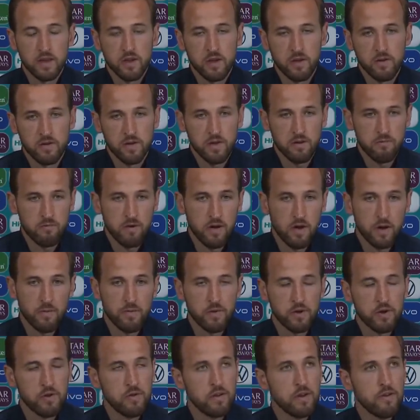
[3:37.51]
So it's a great
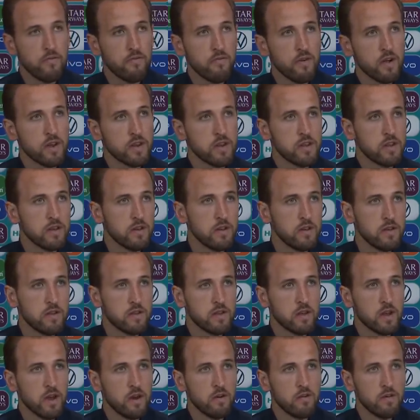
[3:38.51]
opportunity for us to
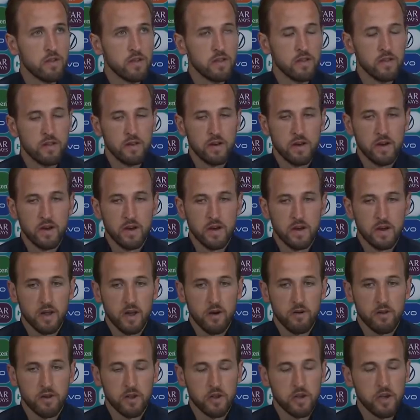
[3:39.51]
go
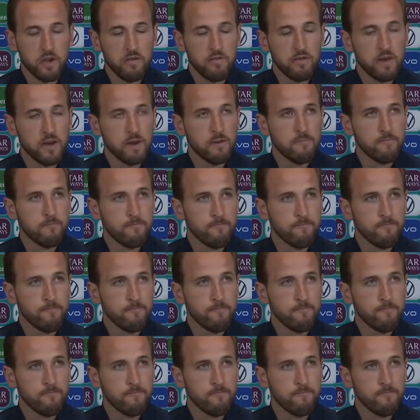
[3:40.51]
and achieve that.